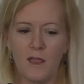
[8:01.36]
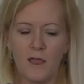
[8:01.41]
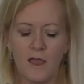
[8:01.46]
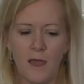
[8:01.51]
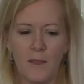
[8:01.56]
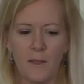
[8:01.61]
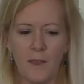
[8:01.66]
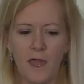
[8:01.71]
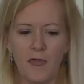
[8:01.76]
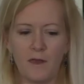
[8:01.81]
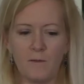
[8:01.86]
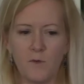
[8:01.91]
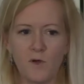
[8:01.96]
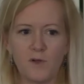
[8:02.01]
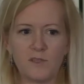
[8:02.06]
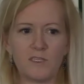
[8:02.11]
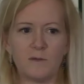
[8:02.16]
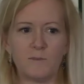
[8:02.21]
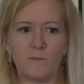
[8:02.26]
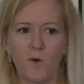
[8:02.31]
And then
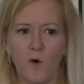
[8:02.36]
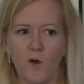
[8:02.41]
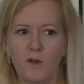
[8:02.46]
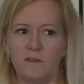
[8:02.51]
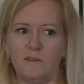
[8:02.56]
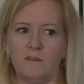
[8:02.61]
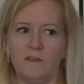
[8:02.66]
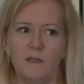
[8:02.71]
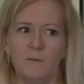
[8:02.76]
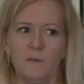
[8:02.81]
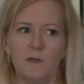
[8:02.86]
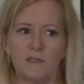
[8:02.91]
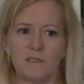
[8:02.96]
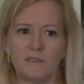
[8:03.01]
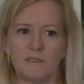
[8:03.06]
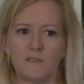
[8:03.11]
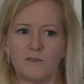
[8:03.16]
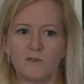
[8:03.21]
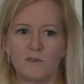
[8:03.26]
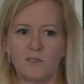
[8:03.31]
most importantly, because
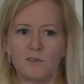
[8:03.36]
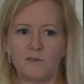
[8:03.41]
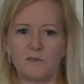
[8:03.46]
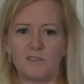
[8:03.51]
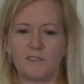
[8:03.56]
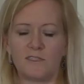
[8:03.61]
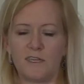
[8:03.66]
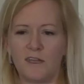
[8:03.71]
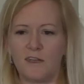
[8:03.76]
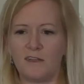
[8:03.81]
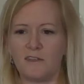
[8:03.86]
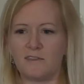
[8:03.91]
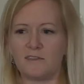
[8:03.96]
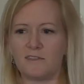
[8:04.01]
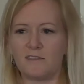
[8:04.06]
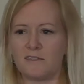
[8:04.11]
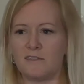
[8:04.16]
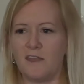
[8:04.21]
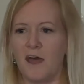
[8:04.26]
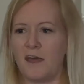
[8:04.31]
this
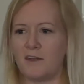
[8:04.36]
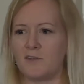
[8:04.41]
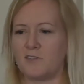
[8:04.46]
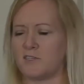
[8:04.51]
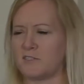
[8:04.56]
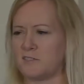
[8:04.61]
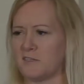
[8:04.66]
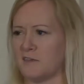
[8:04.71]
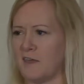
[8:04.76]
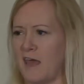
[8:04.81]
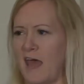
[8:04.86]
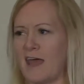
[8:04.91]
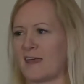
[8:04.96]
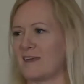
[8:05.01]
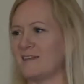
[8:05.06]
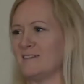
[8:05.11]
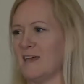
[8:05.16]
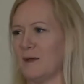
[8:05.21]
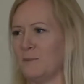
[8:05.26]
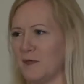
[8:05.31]
is not just an
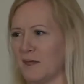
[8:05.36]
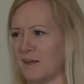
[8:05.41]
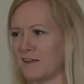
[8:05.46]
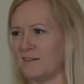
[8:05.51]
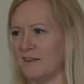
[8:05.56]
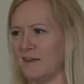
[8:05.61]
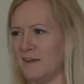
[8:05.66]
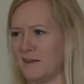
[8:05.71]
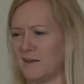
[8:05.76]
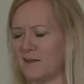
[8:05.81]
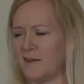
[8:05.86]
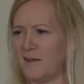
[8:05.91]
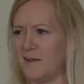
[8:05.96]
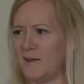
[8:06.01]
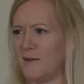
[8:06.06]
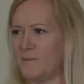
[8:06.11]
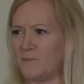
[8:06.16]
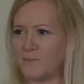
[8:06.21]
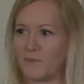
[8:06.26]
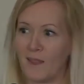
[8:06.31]
academic, like,
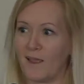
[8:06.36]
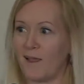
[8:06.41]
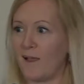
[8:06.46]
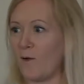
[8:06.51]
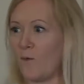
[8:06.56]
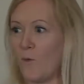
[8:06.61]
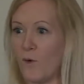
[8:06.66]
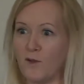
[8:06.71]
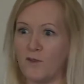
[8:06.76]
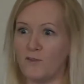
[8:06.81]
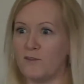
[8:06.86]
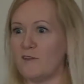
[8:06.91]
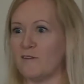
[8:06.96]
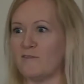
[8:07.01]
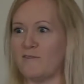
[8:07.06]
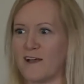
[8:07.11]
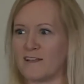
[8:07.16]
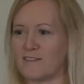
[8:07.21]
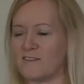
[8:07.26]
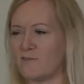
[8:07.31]
what are the
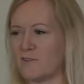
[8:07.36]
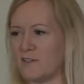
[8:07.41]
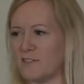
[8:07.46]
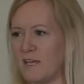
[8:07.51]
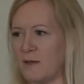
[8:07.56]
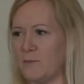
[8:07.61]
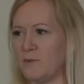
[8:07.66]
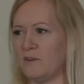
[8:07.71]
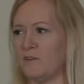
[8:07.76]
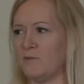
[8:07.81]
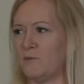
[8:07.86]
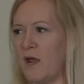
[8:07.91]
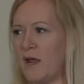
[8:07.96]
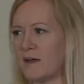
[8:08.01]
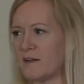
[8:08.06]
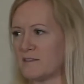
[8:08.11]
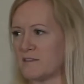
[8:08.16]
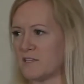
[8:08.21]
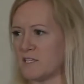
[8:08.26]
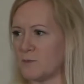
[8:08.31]
effects of contemplative
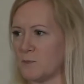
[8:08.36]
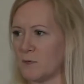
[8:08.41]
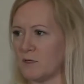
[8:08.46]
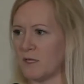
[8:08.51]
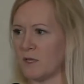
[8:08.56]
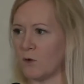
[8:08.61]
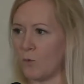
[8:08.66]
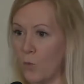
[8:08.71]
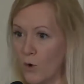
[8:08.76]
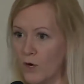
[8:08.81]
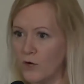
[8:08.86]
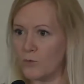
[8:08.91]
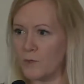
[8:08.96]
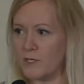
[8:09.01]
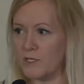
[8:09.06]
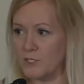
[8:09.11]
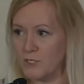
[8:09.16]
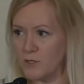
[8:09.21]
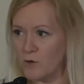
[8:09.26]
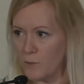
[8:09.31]
practices, but like, what do we
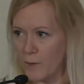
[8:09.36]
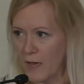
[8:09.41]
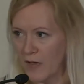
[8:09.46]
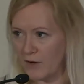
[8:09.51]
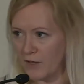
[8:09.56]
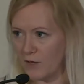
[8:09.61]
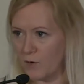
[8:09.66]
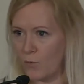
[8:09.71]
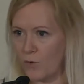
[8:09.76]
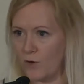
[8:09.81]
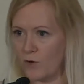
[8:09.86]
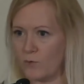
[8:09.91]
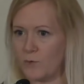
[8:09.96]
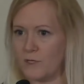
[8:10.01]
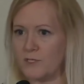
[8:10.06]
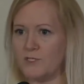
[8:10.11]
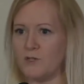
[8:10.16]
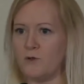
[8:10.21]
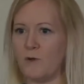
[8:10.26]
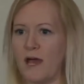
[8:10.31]
do about it? What do we
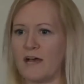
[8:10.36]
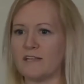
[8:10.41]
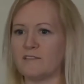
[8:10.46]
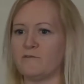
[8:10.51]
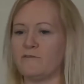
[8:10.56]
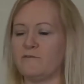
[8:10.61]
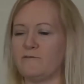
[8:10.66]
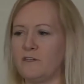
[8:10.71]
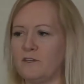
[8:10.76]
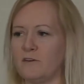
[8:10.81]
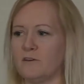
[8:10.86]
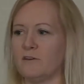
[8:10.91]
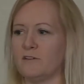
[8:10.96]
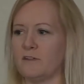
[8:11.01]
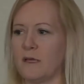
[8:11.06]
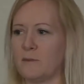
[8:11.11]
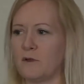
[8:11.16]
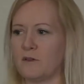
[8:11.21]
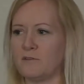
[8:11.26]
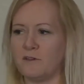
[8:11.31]
do as a field?
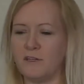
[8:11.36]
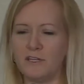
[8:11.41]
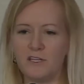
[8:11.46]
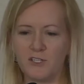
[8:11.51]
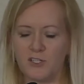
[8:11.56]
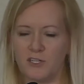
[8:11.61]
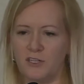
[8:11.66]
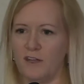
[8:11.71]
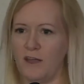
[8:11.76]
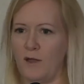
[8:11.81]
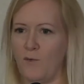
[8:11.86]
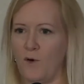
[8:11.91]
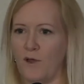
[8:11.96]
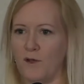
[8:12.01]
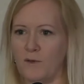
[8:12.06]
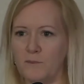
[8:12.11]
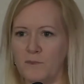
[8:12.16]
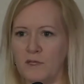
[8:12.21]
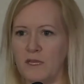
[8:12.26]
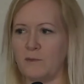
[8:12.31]
I'm a clinician, I
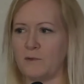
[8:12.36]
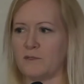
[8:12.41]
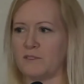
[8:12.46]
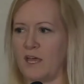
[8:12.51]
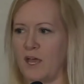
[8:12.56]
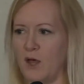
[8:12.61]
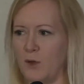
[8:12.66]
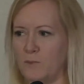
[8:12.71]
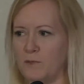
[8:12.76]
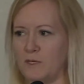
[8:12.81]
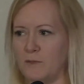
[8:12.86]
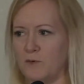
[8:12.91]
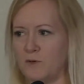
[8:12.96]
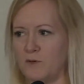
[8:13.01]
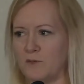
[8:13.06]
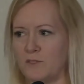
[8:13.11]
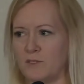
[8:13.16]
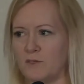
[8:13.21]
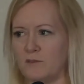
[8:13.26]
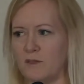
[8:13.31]
wanna be able to help people.
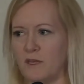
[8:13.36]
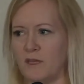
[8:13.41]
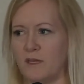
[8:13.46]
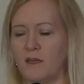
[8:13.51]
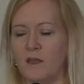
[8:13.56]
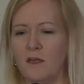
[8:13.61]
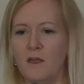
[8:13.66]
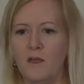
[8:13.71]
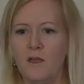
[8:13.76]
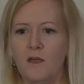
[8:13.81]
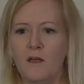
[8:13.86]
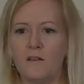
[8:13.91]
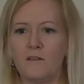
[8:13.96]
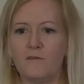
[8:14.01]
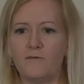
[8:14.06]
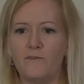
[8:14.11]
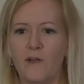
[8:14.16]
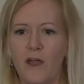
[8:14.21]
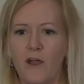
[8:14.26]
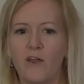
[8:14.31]
So like,
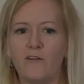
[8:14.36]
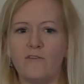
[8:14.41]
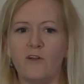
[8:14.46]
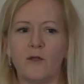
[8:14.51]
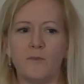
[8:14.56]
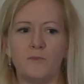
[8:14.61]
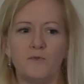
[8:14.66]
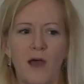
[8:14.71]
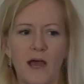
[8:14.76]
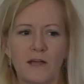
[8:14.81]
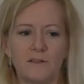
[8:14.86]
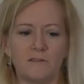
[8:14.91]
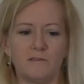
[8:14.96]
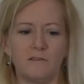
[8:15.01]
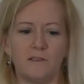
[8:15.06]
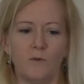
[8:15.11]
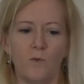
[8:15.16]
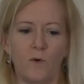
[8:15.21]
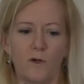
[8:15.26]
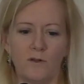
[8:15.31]
very, very
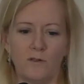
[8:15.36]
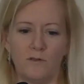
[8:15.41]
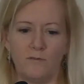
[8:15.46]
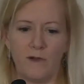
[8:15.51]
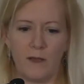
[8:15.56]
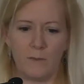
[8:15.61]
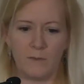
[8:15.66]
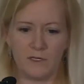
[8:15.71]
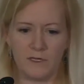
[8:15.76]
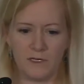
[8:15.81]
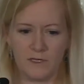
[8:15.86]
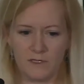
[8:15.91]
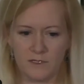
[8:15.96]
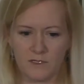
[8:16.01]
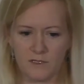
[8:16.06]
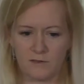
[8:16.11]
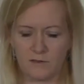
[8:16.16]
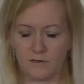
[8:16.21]
practically, what are the remedies?